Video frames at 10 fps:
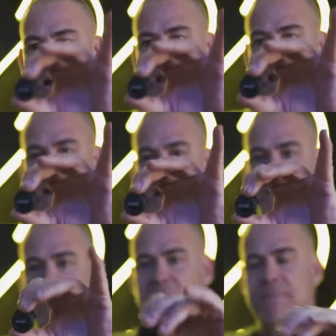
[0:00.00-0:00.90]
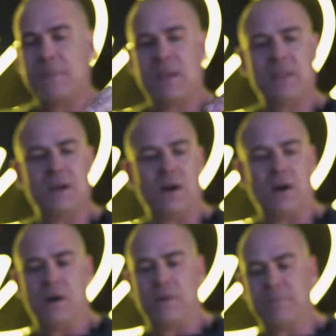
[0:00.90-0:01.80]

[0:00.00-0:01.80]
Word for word: aligned different. The, um,